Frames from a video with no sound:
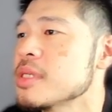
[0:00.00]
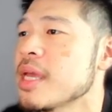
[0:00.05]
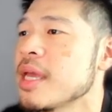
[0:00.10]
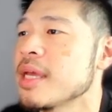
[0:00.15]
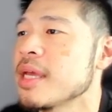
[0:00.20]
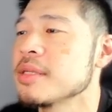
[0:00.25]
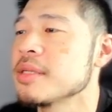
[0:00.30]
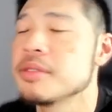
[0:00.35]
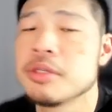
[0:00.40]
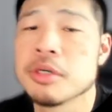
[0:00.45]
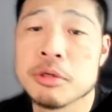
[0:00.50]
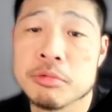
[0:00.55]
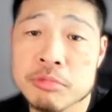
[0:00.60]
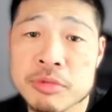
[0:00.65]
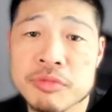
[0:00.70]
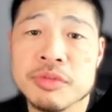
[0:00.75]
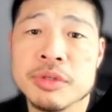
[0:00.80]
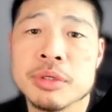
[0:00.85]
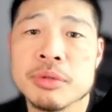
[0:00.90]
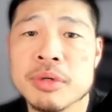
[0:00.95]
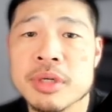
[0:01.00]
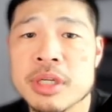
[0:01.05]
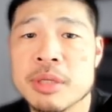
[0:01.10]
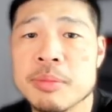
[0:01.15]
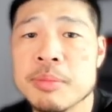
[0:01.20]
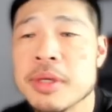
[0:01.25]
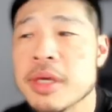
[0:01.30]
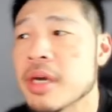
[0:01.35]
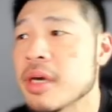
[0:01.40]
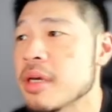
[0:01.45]
and don't reveal any
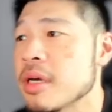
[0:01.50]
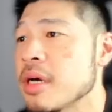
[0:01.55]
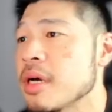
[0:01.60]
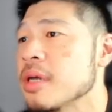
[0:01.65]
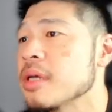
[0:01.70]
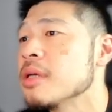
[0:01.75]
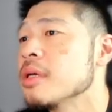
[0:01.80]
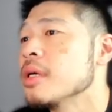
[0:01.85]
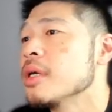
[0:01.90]
PII.